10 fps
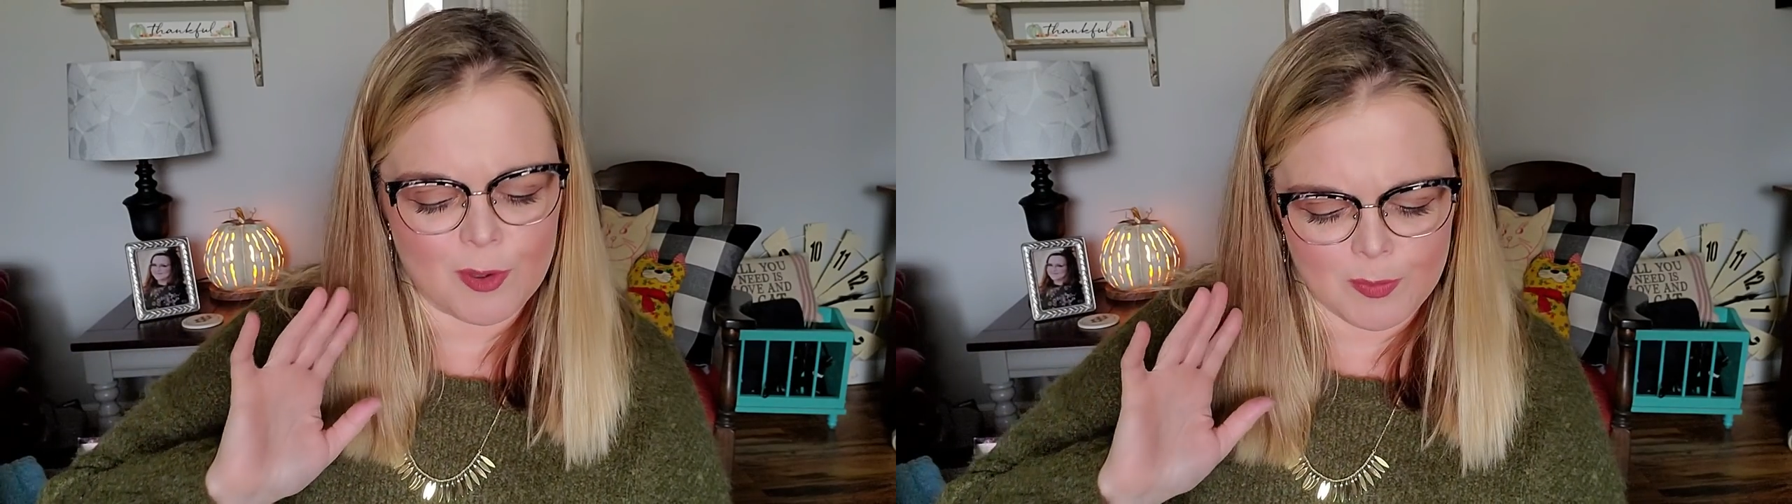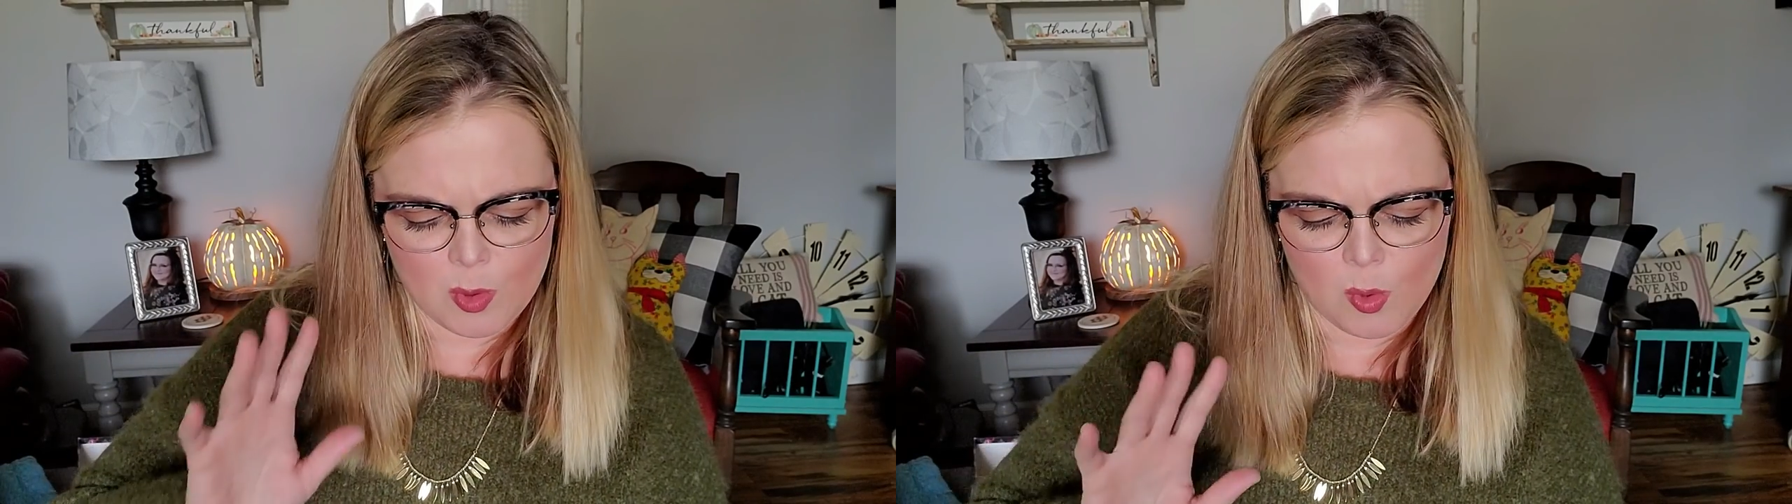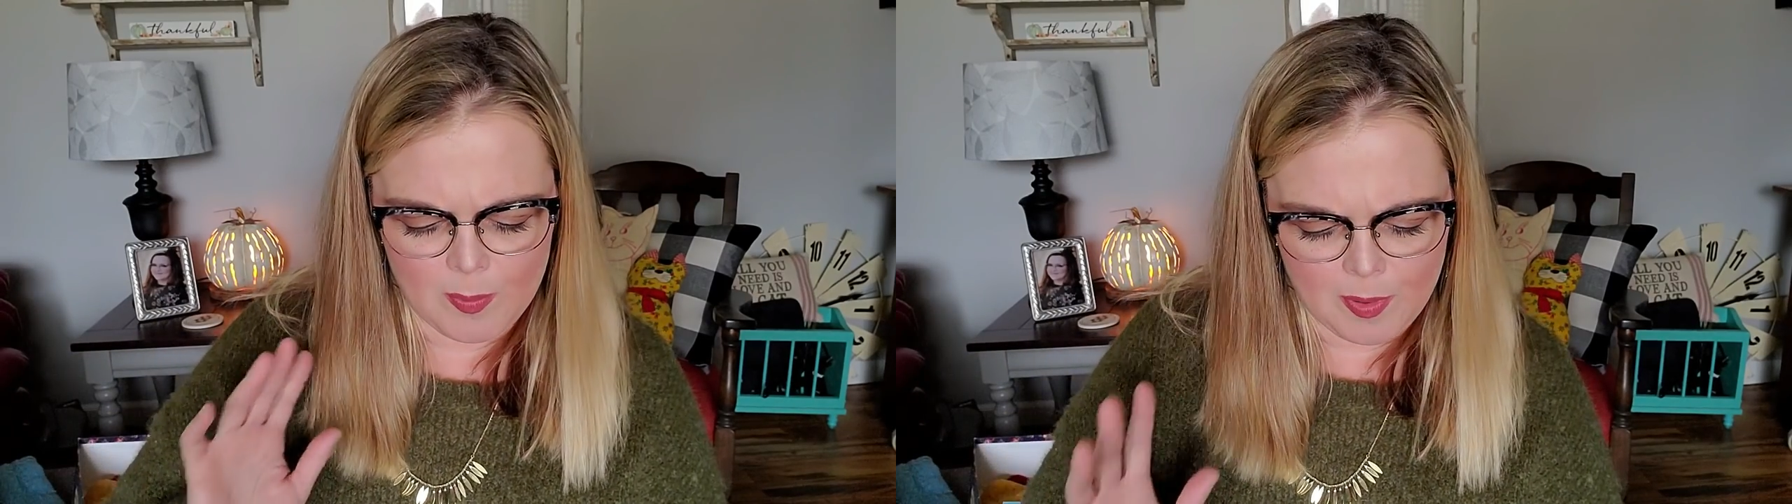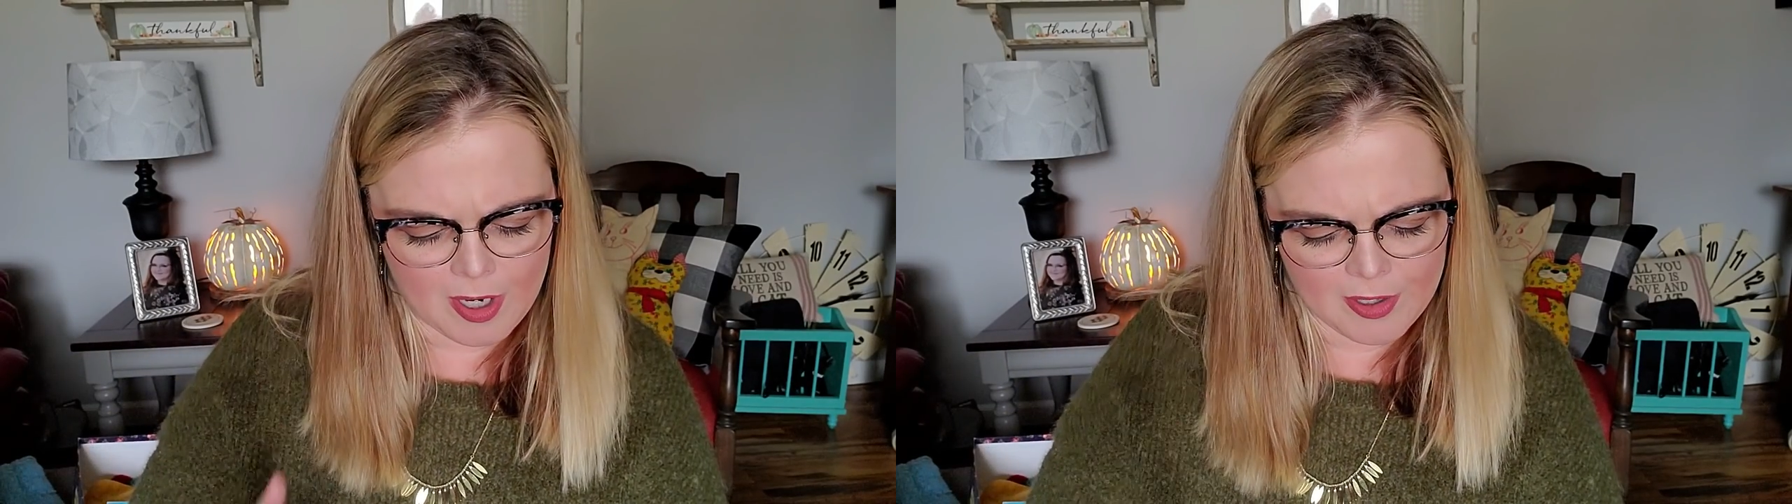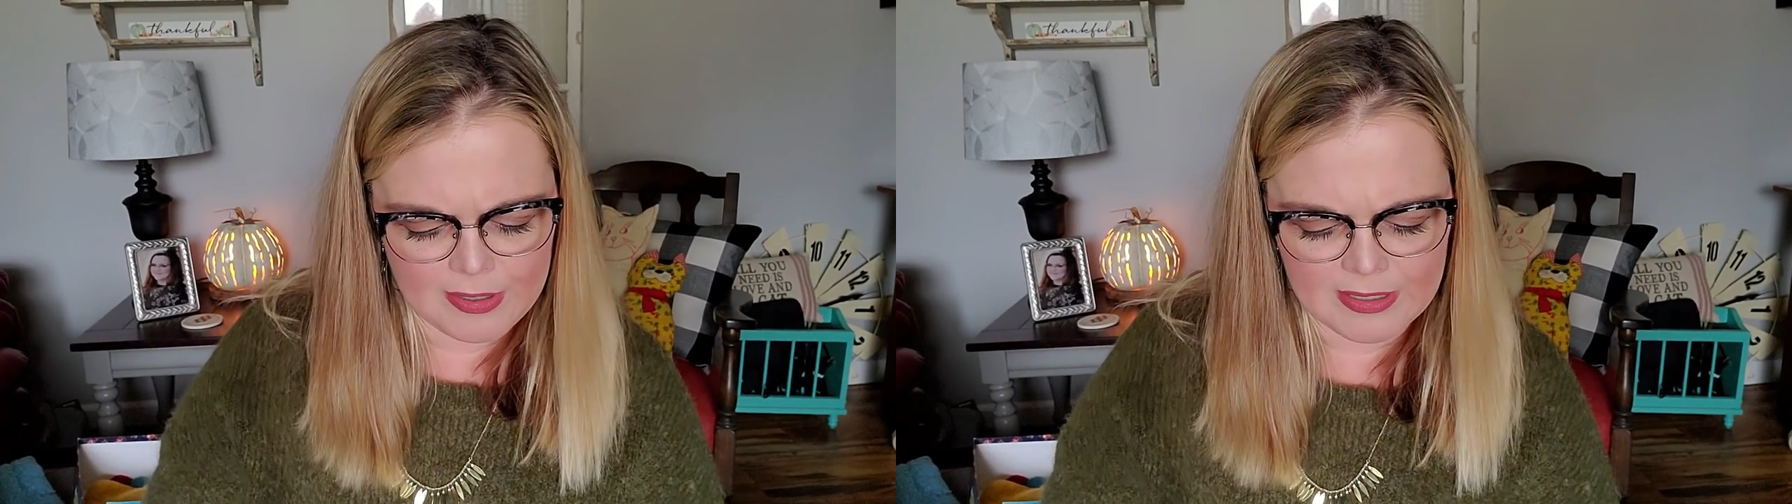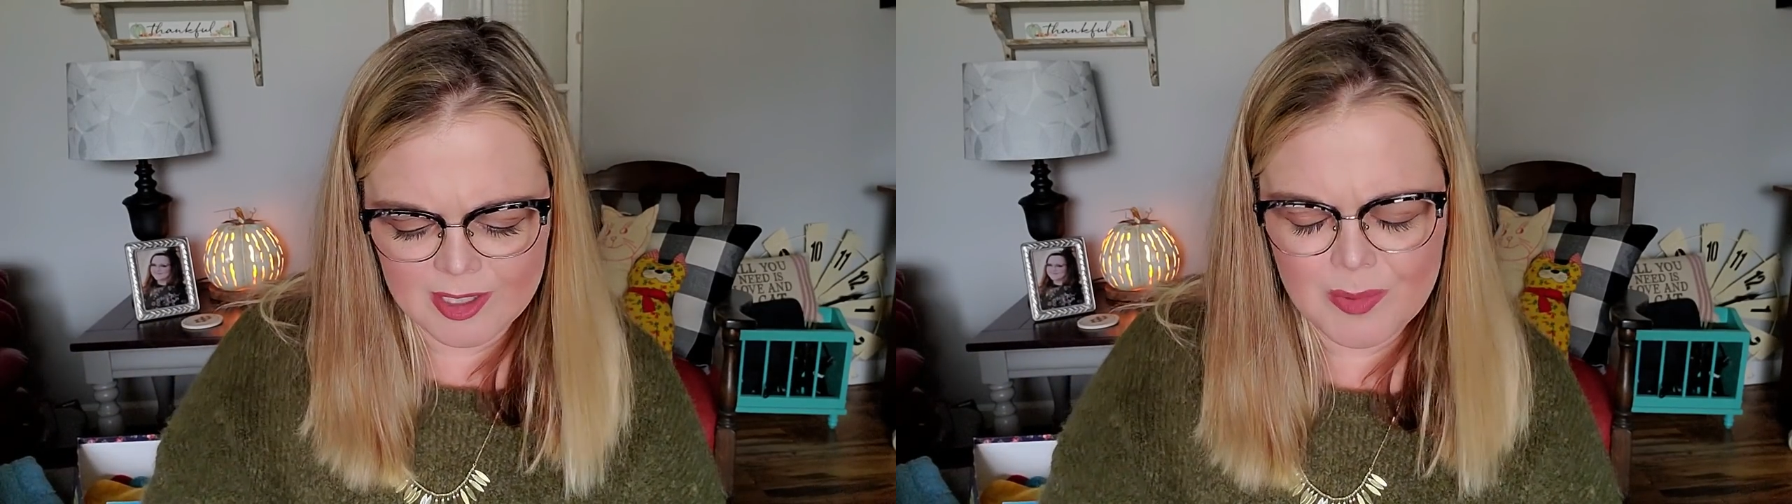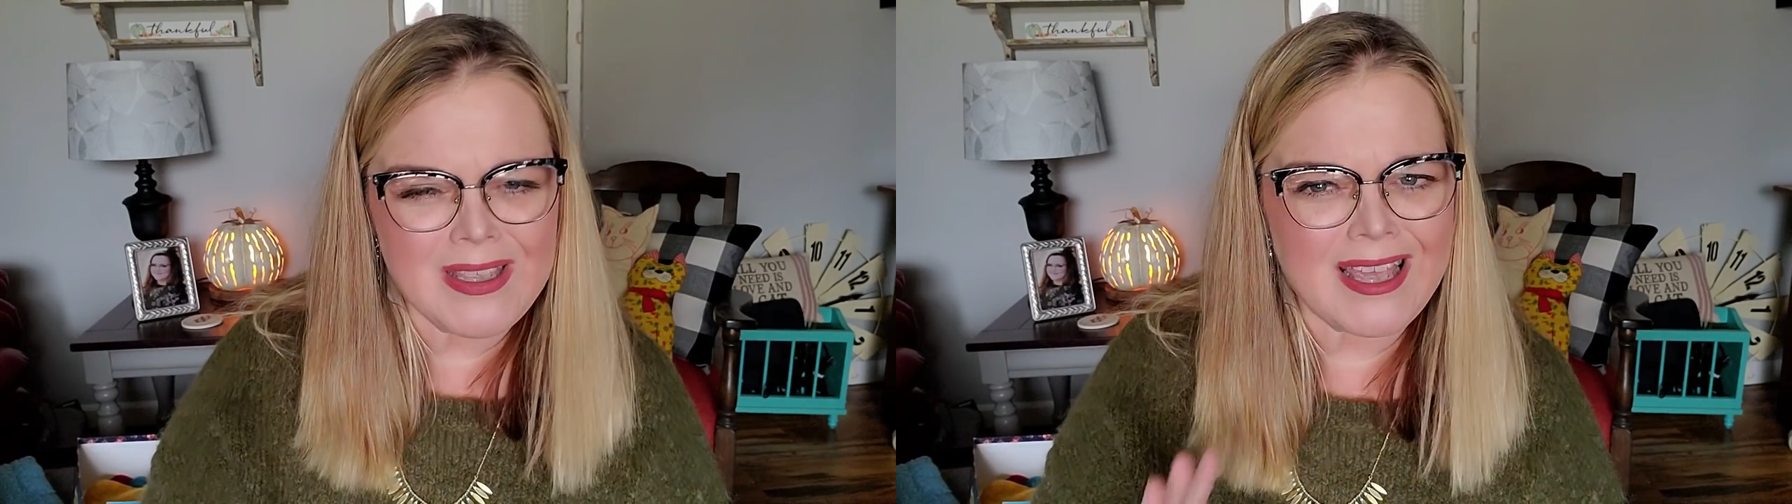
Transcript: for McCoy pottery a little bit.